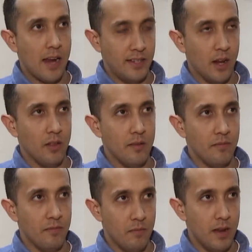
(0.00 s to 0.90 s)
I tell them,
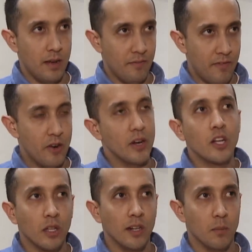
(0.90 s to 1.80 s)
and I'm very
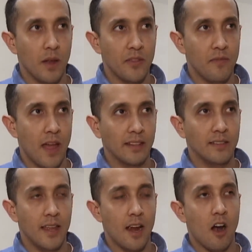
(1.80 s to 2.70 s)
clear about the fact
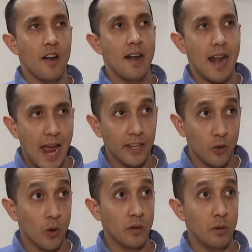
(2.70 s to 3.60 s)
that they are not
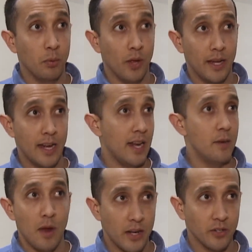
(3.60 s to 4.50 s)
going to be playing in any
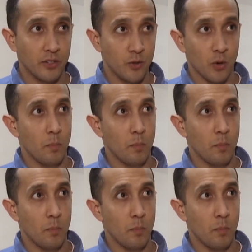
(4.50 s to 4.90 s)
Magic's Tour,